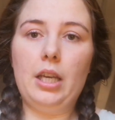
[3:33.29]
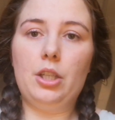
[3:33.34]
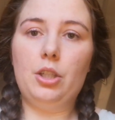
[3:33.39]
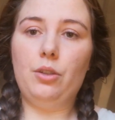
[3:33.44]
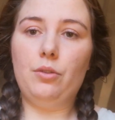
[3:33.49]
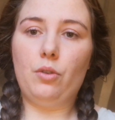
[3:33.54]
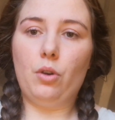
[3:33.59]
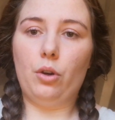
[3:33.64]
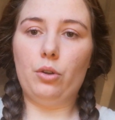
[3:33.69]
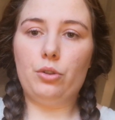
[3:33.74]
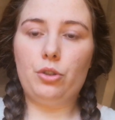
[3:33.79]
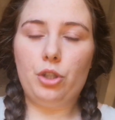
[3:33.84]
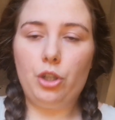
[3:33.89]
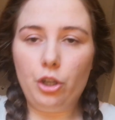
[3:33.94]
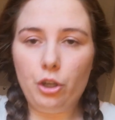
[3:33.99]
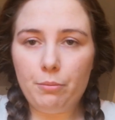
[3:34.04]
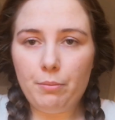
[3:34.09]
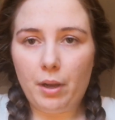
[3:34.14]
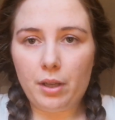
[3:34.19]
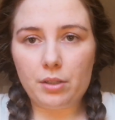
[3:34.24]
You've got
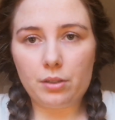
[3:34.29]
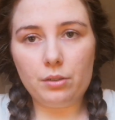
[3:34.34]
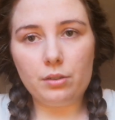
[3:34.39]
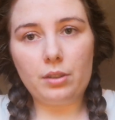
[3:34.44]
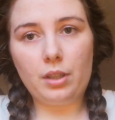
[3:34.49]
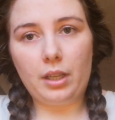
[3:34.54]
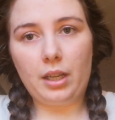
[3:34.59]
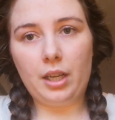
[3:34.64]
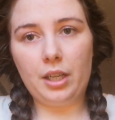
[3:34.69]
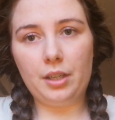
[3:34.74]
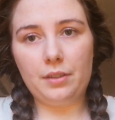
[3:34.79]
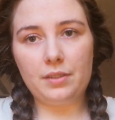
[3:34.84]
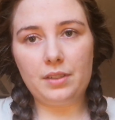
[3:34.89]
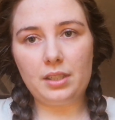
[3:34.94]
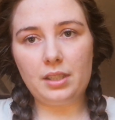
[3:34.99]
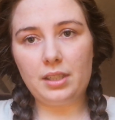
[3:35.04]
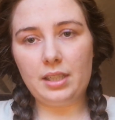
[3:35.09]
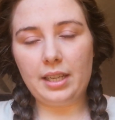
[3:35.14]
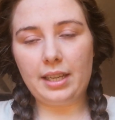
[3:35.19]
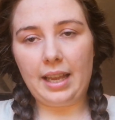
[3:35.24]
two muscles that kind of
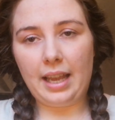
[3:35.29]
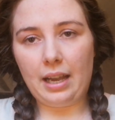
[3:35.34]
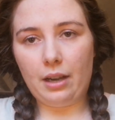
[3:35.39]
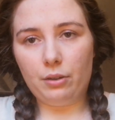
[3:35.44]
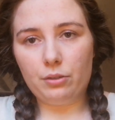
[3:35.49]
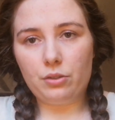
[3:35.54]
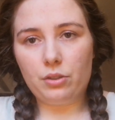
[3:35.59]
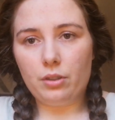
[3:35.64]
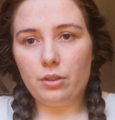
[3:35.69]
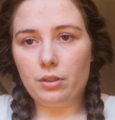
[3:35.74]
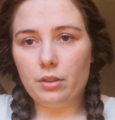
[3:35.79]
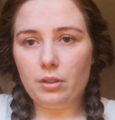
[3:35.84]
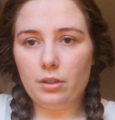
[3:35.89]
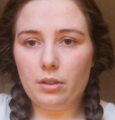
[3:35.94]
stick out.